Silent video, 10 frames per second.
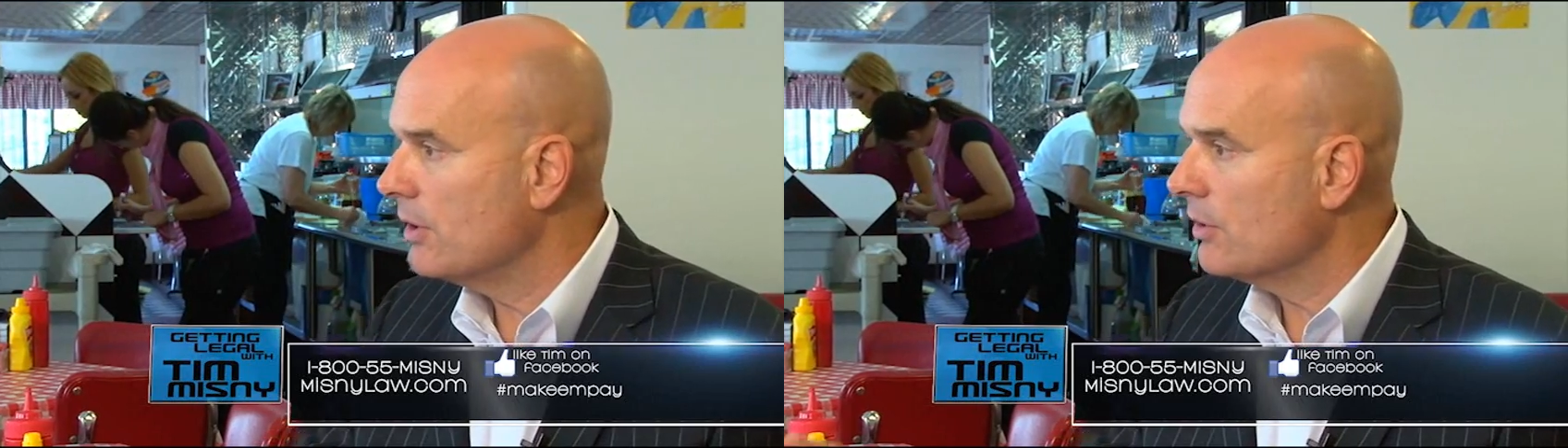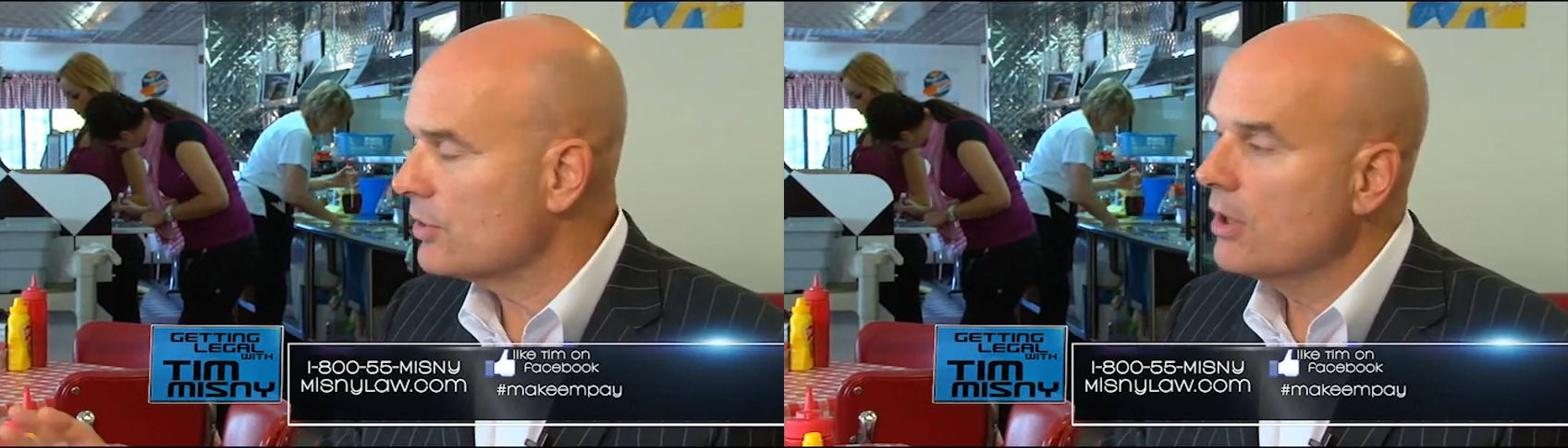
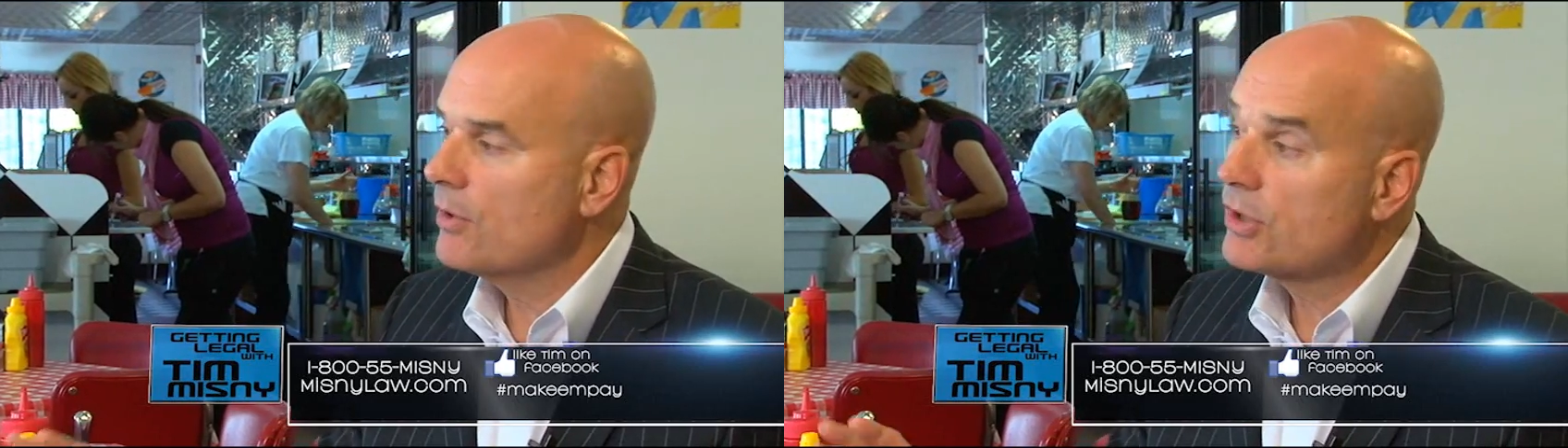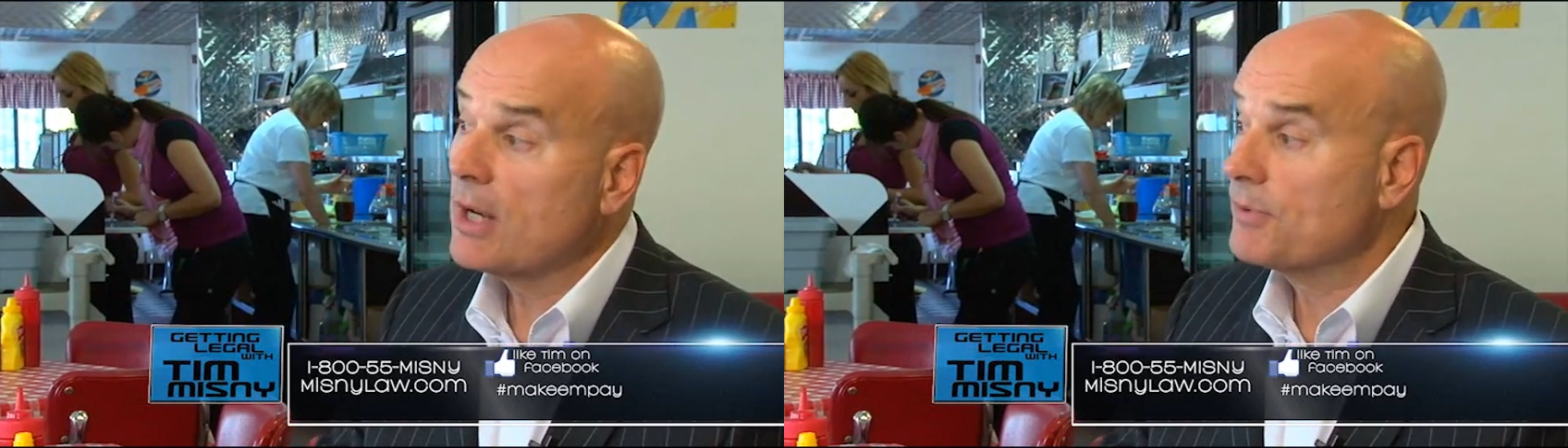there is
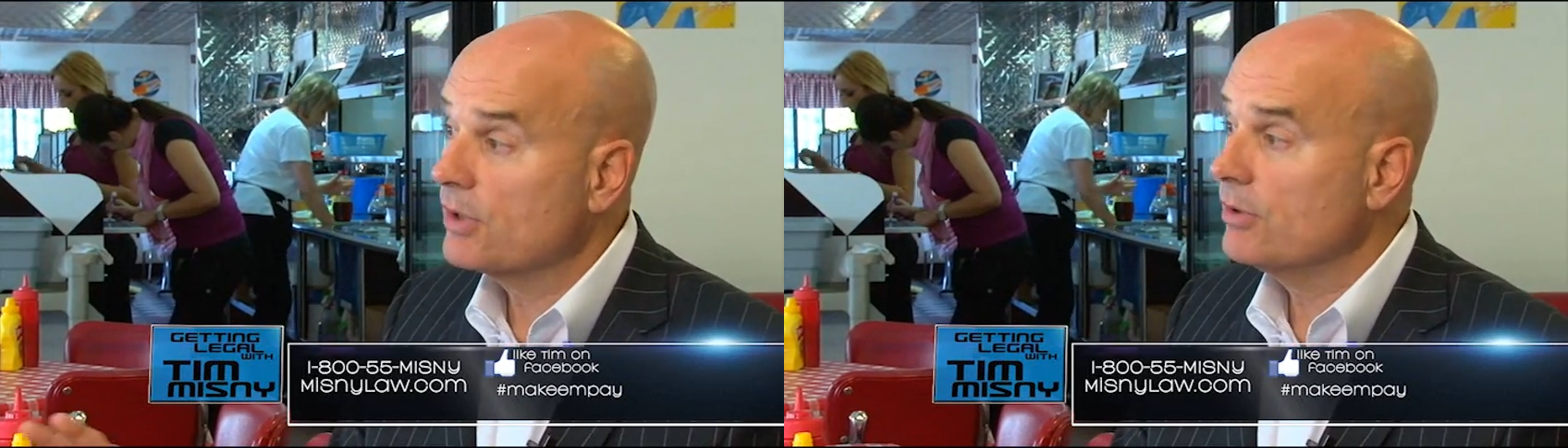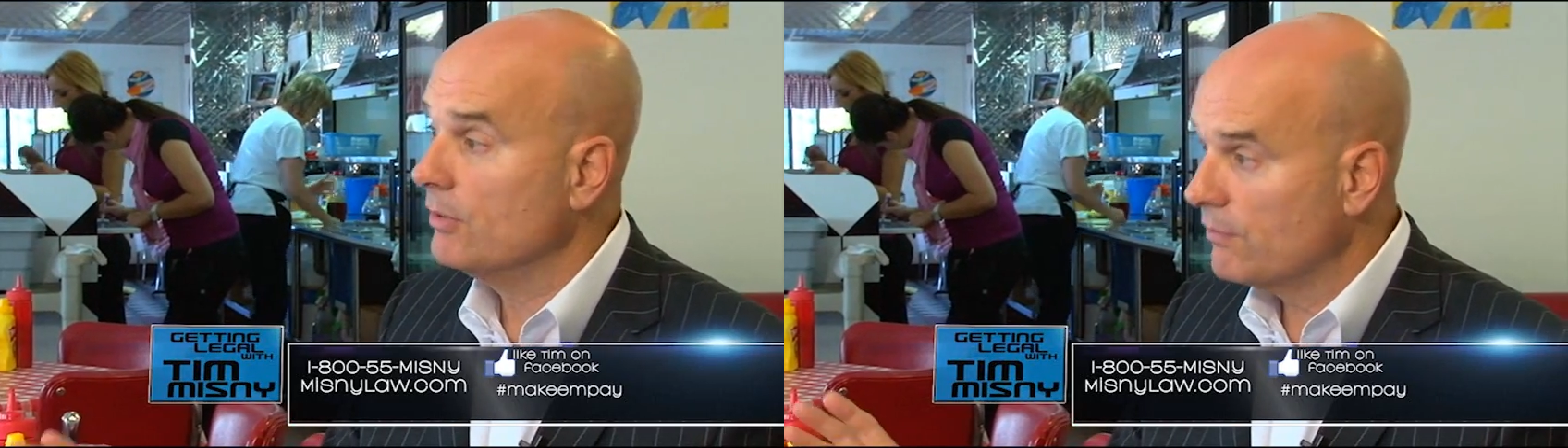no
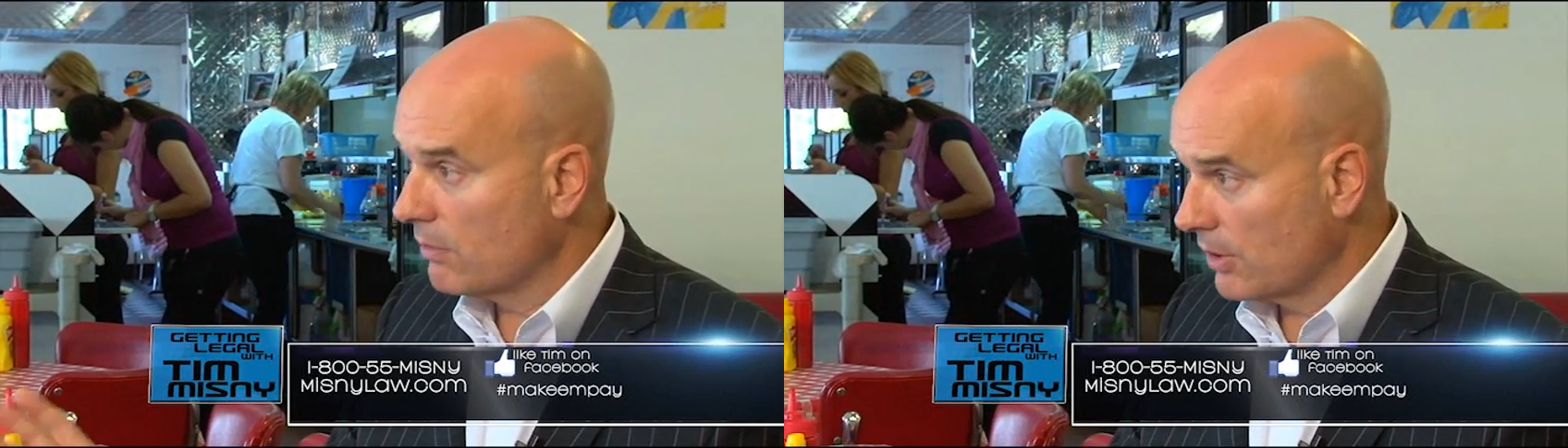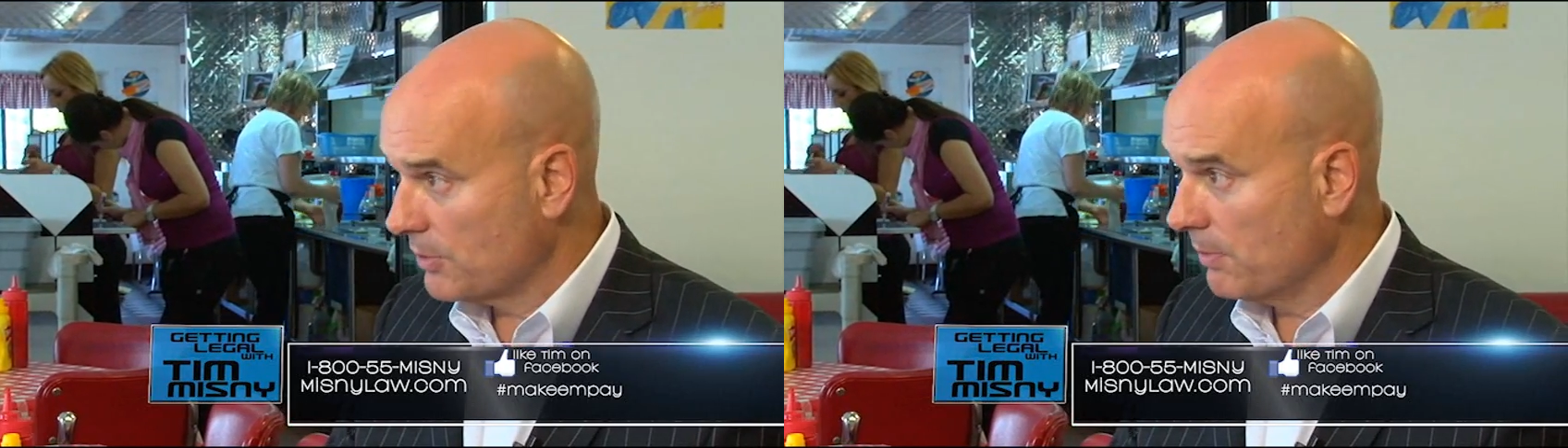substitute
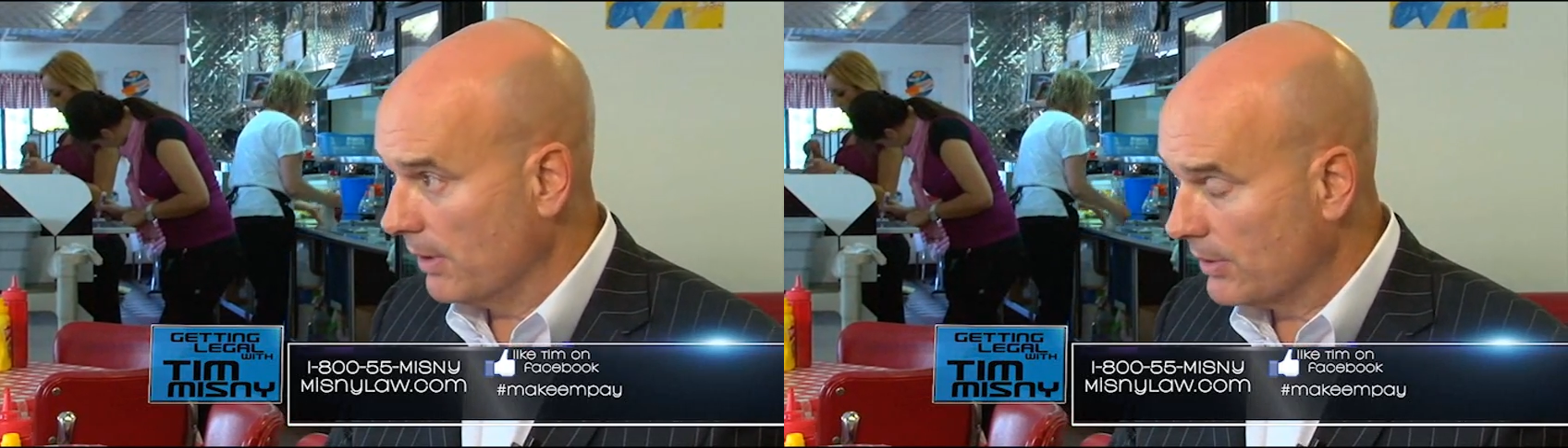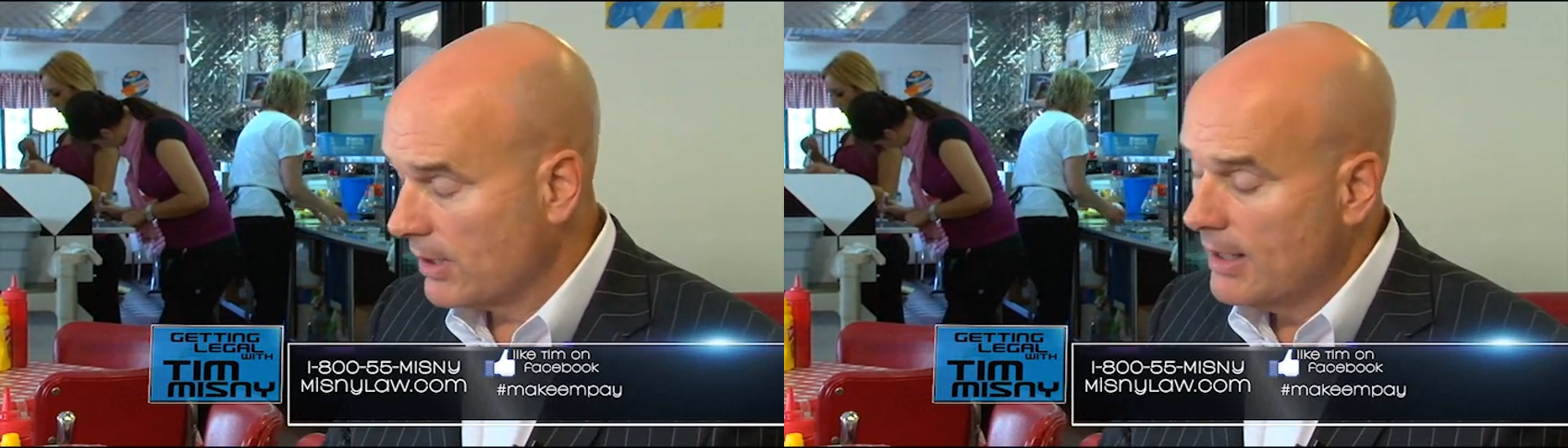for
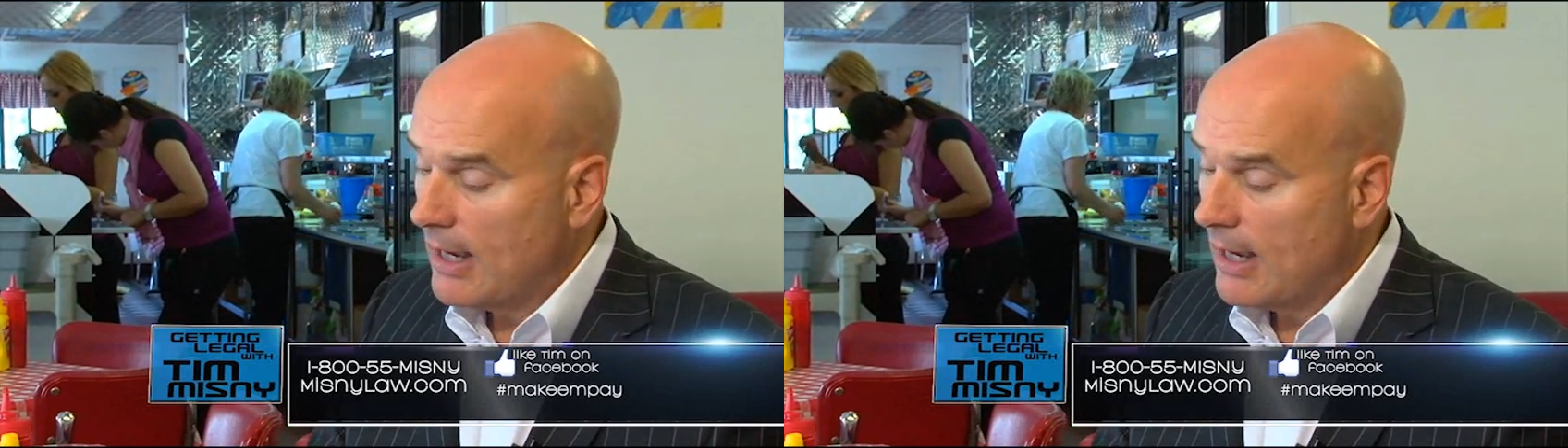experience.